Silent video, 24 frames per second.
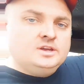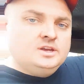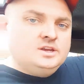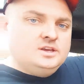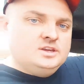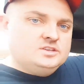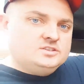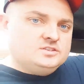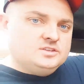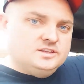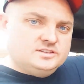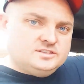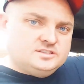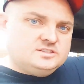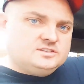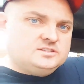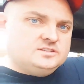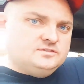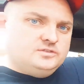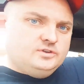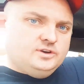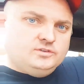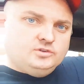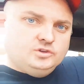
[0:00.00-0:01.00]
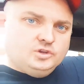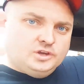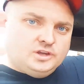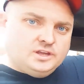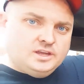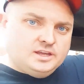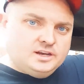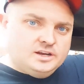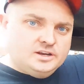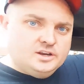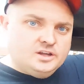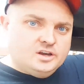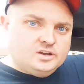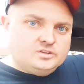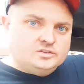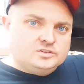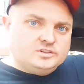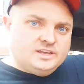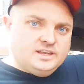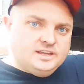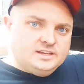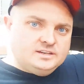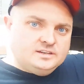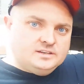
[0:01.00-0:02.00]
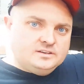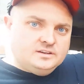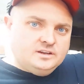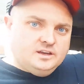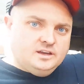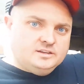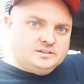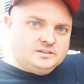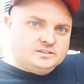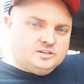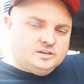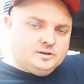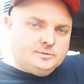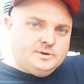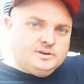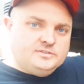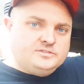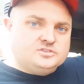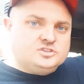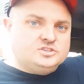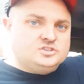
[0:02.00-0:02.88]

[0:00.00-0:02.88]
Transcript: So that's, if you're ever looking at a knuckle, you can't uh, determine if it's a